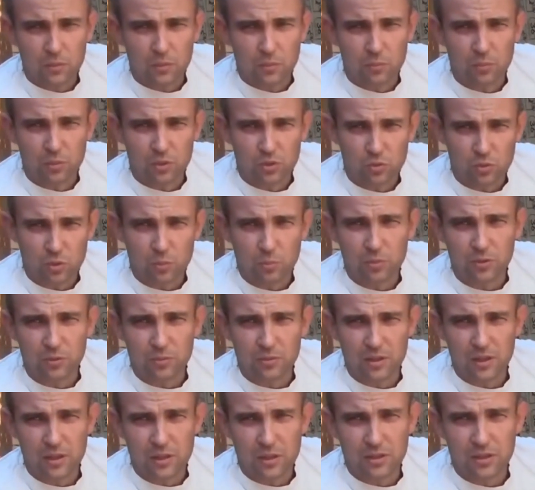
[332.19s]
which will
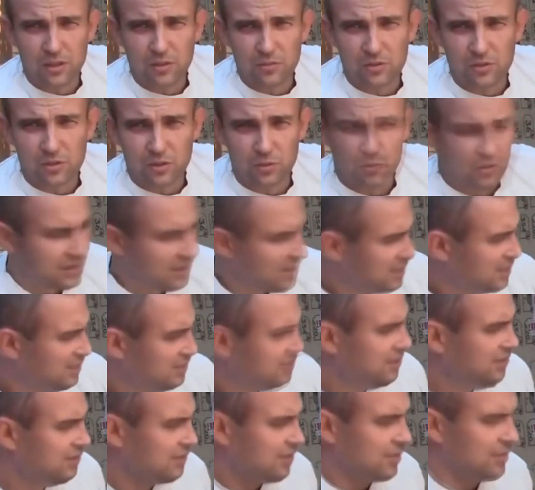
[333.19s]
prevent different
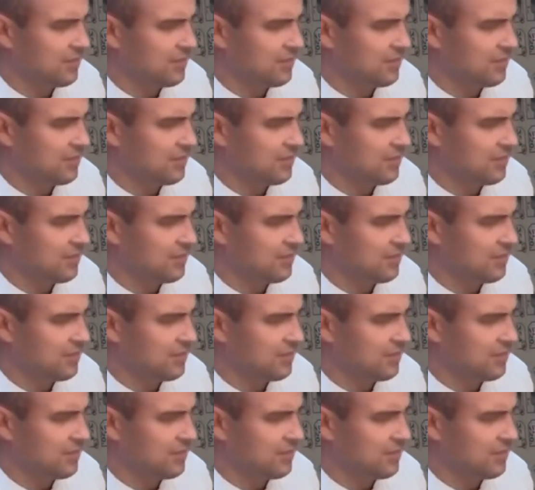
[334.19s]
reagents